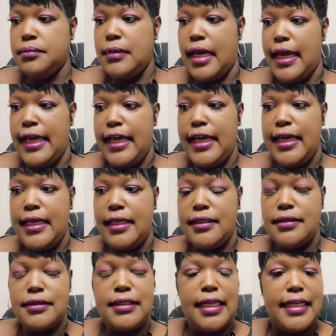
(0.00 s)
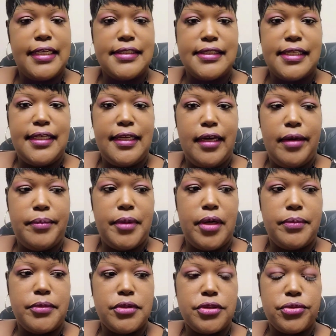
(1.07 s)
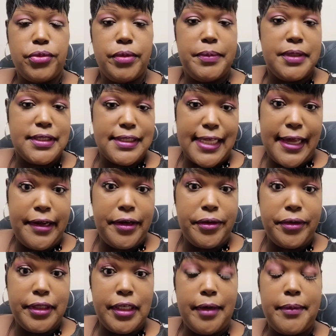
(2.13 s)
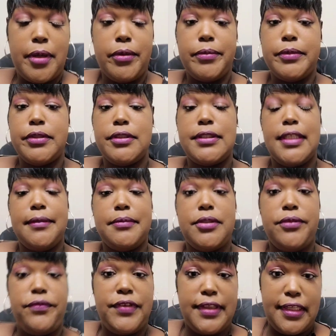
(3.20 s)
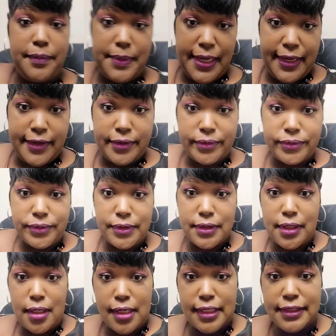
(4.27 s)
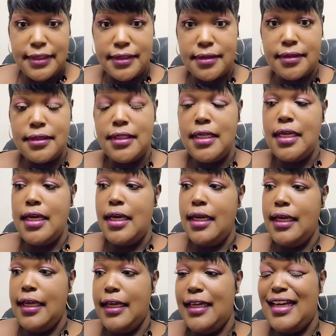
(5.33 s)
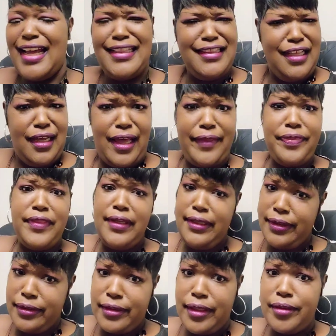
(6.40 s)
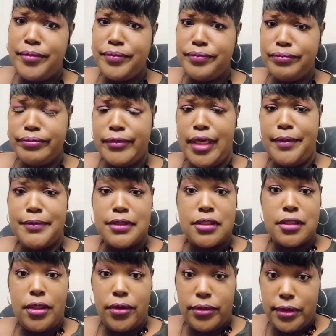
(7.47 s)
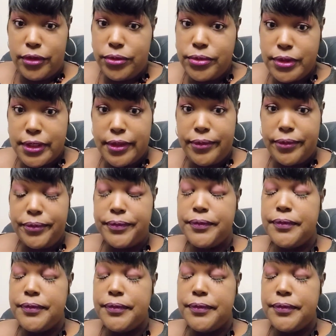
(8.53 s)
I had, like I said, I'm almost 3 months out, and I'm almost up to 50 pounds lost. And I think I'm a slow loser,